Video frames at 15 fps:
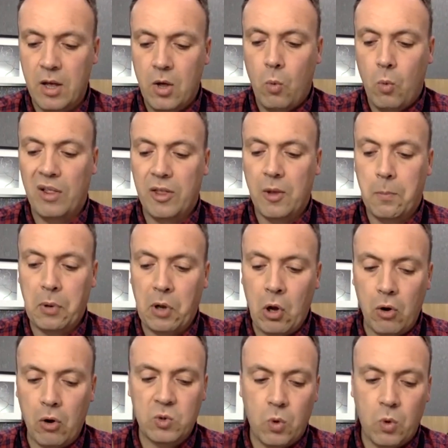while the
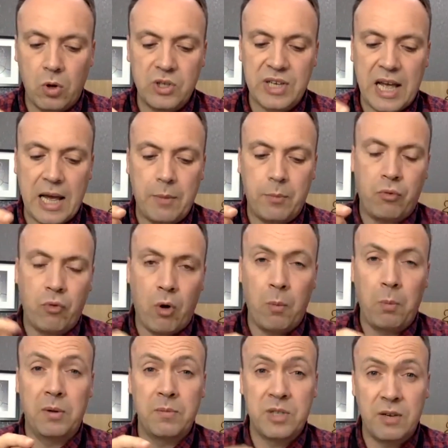blocked ones had
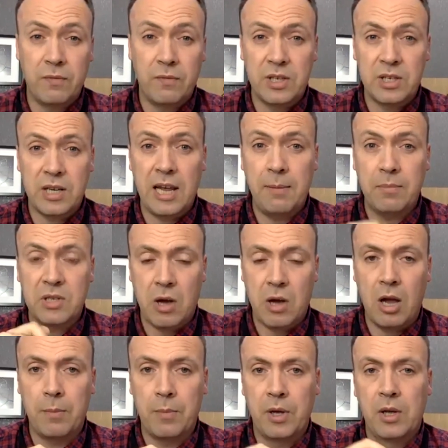problems of the same
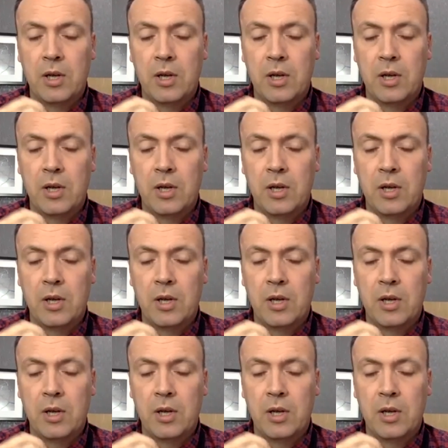type.